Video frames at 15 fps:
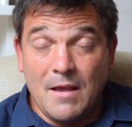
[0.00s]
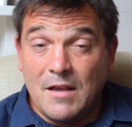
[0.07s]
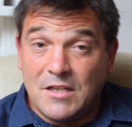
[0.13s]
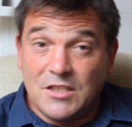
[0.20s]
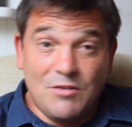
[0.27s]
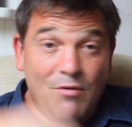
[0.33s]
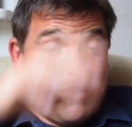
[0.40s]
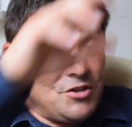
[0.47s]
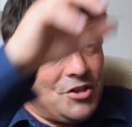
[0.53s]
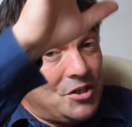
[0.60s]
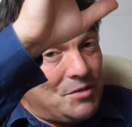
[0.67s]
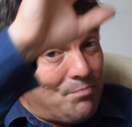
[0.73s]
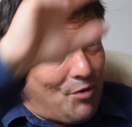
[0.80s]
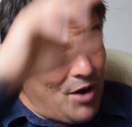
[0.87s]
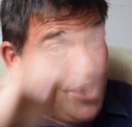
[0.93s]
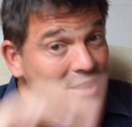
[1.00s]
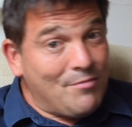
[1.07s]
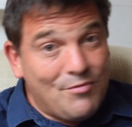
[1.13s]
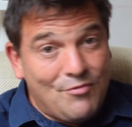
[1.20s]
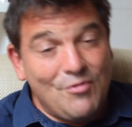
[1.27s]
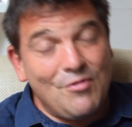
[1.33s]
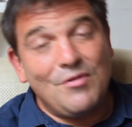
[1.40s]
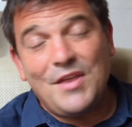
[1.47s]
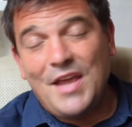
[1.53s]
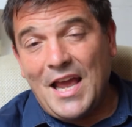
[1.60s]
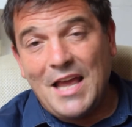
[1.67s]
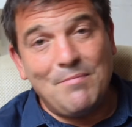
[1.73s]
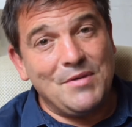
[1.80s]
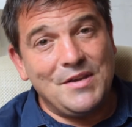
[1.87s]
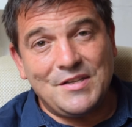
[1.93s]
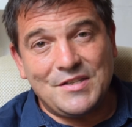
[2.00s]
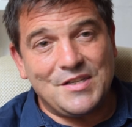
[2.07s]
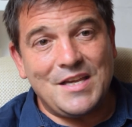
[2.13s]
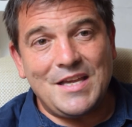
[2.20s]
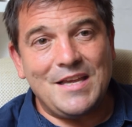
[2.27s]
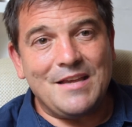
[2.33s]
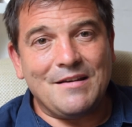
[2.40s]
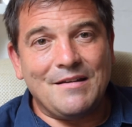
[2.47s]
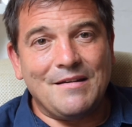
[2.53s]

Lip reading: So I'll just pray them through the ABC,